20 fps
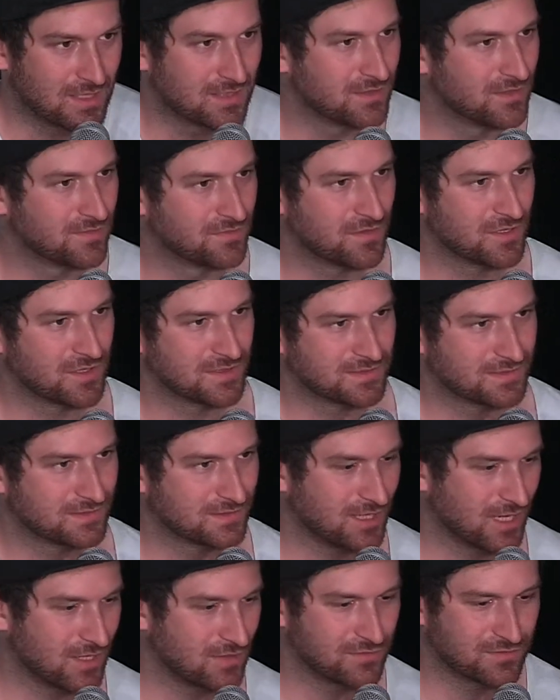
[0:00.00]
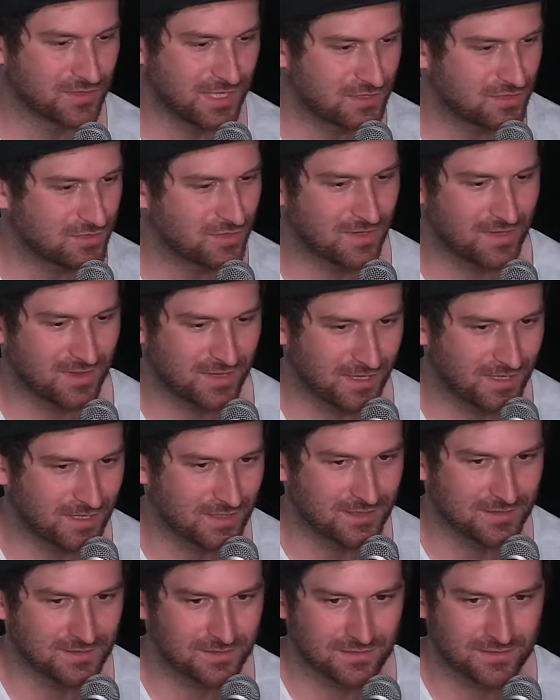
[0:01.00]
the first kind of natural thing
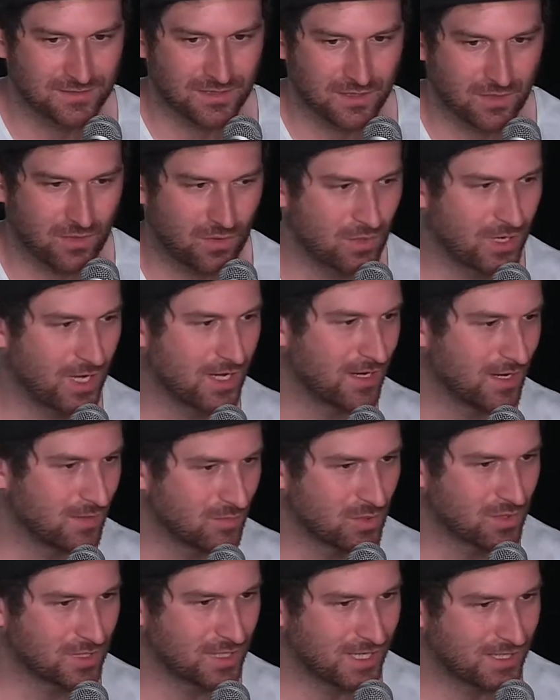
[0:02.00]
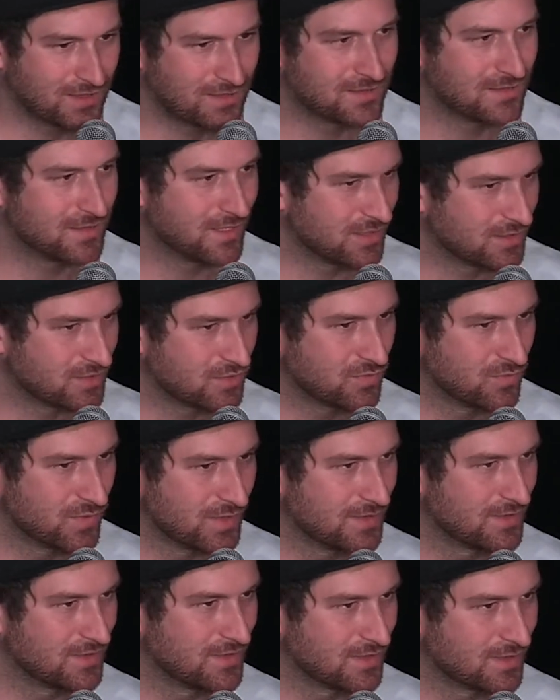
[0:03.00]
is, okay, I'm gonna get in touch
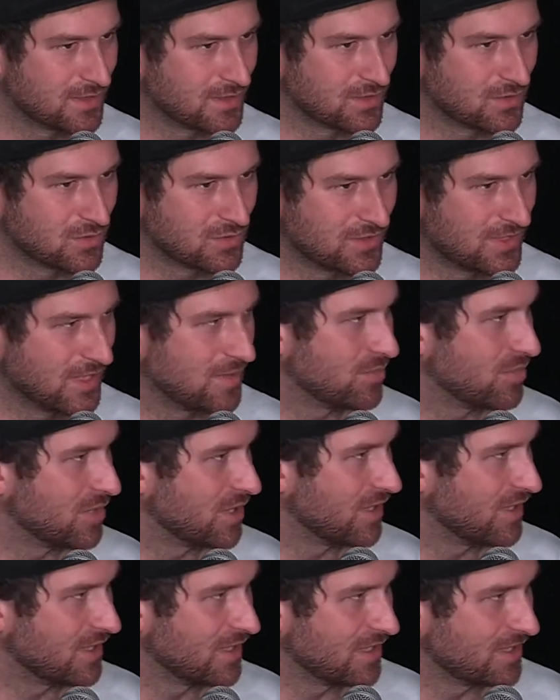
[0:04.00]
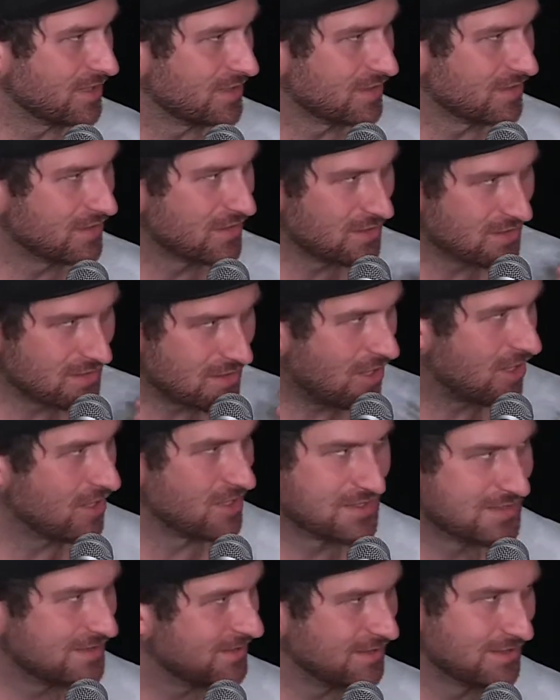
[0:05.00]
with the contemporary
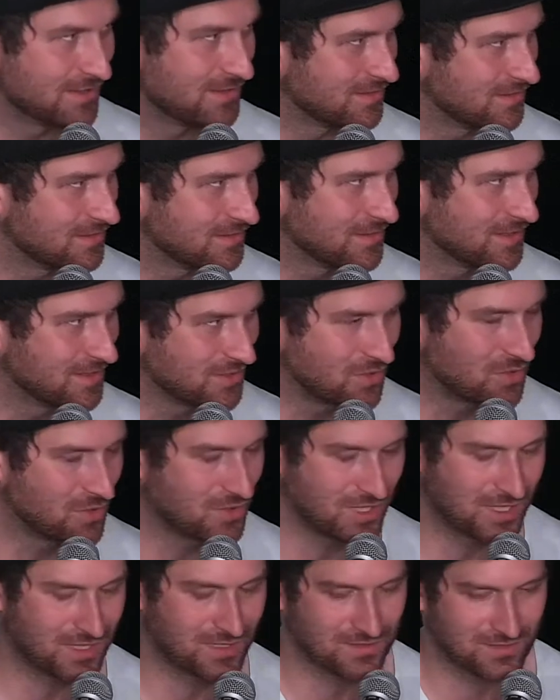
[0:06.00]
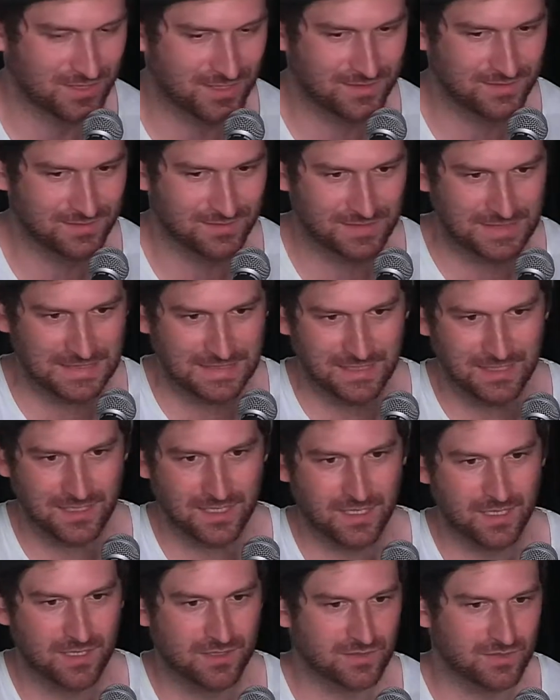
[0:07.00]
art scene in Korea, right?
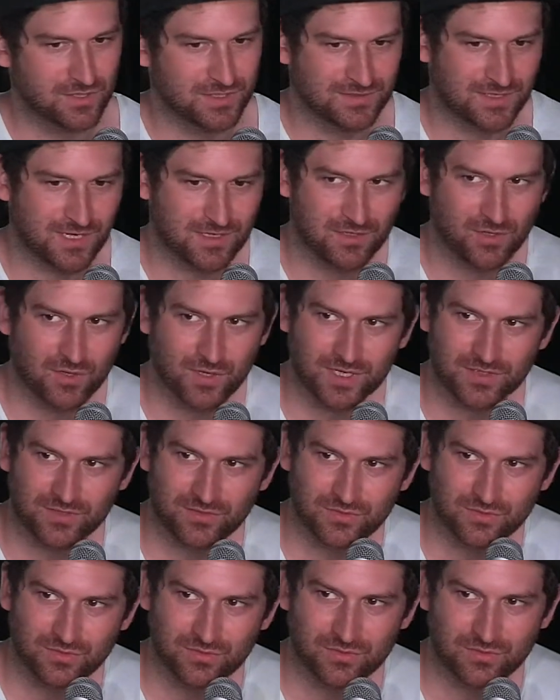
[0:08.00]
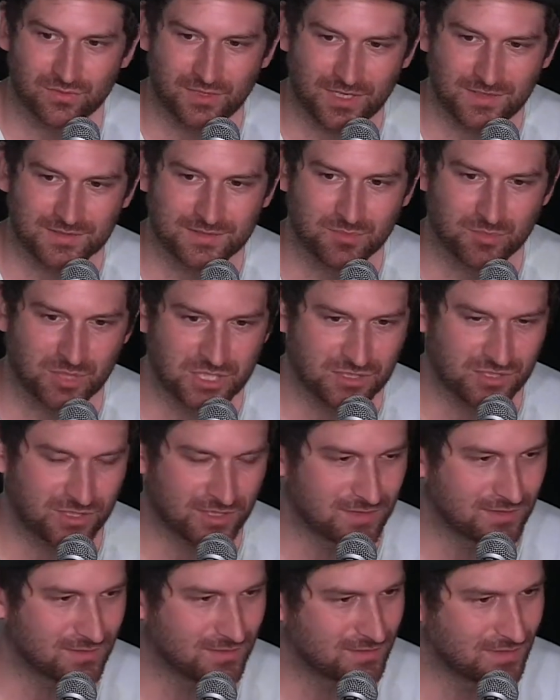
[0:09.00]
So I start going to
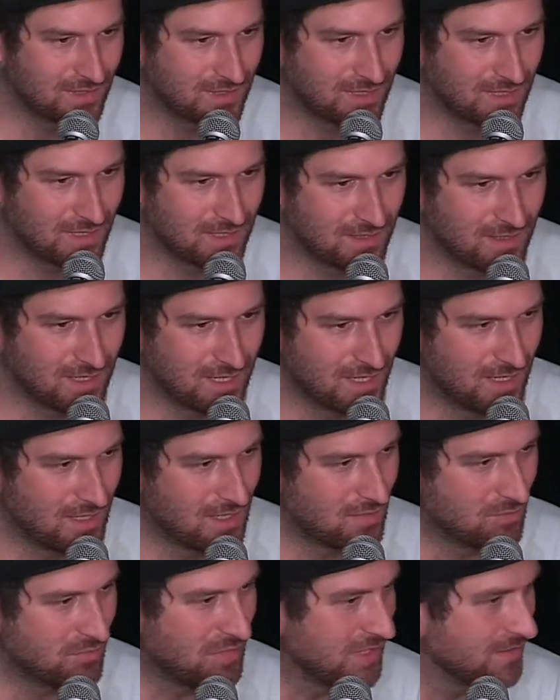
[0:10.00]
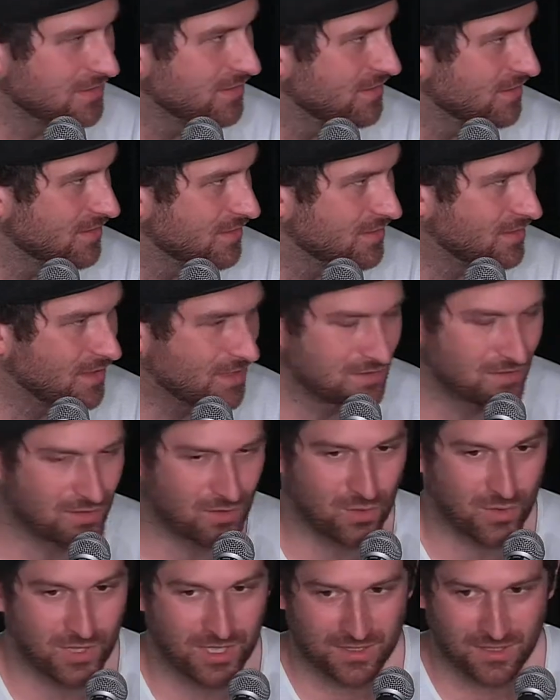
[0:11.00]
exhibitions and I meet other
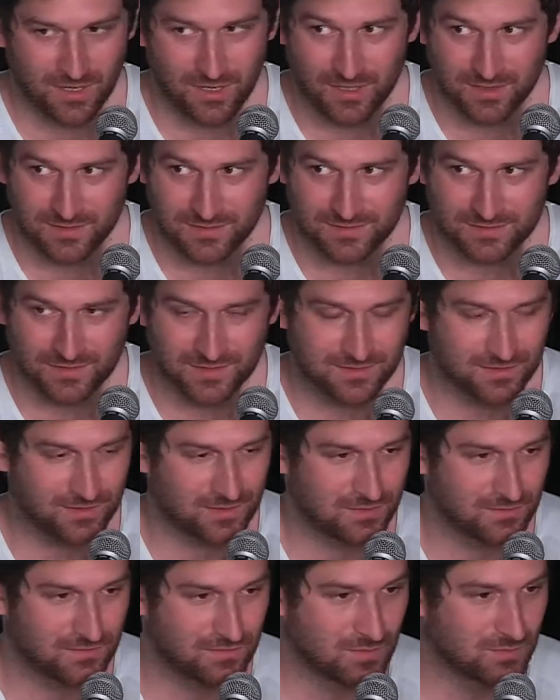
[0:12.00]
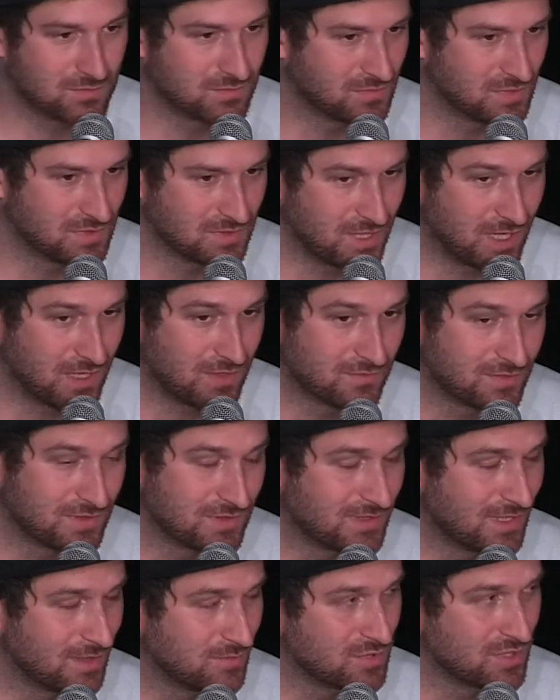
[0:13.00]
Korean artists that are from kind of the
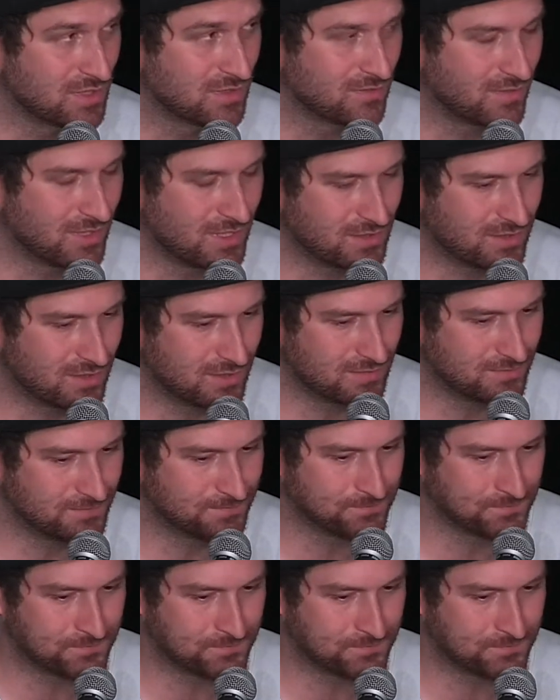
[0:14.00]
same generation.